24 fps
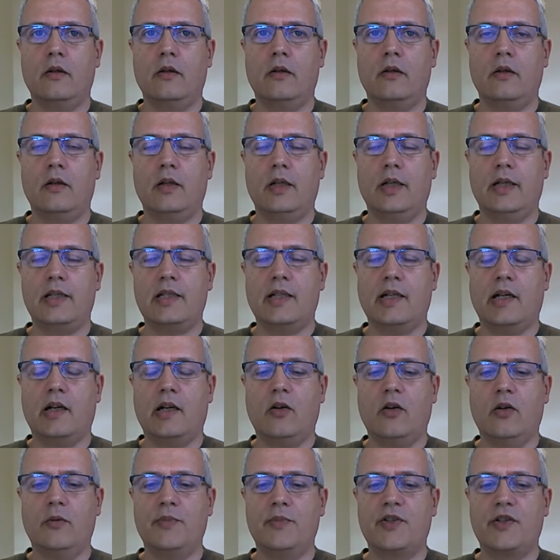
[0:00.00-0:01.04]
Let's
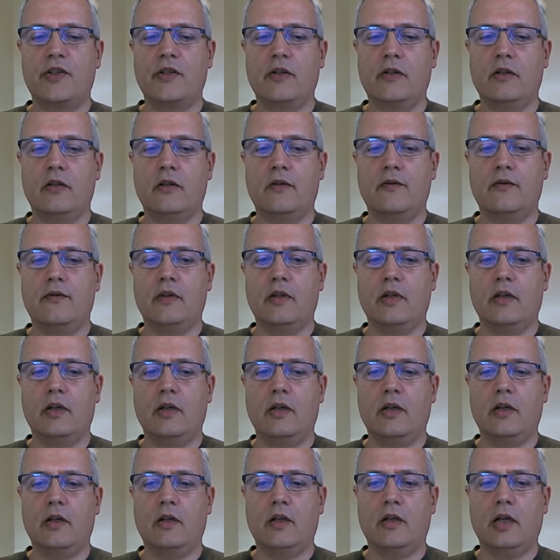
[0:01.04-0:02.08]
now observe
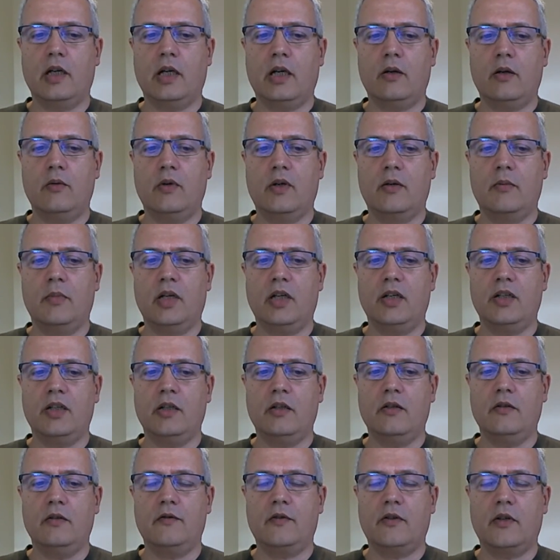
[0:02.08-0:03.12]
our
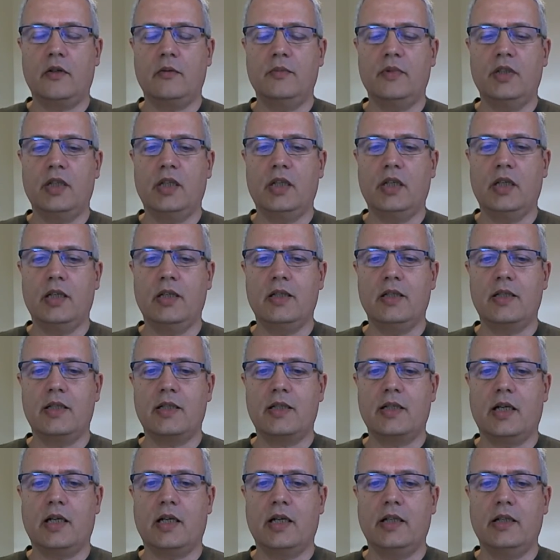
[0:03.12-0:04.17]
body from the
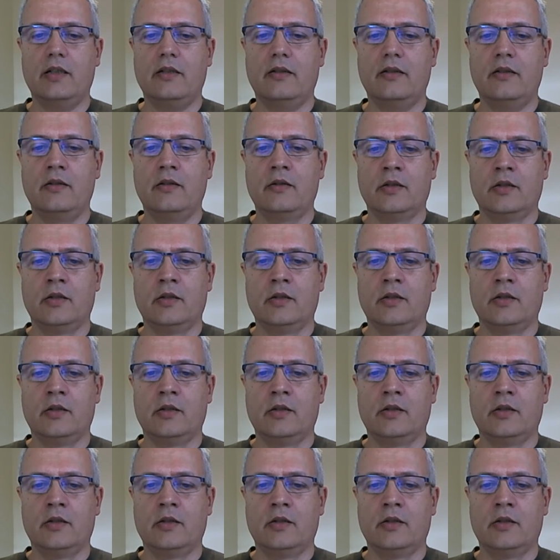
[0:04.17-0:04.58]
inside.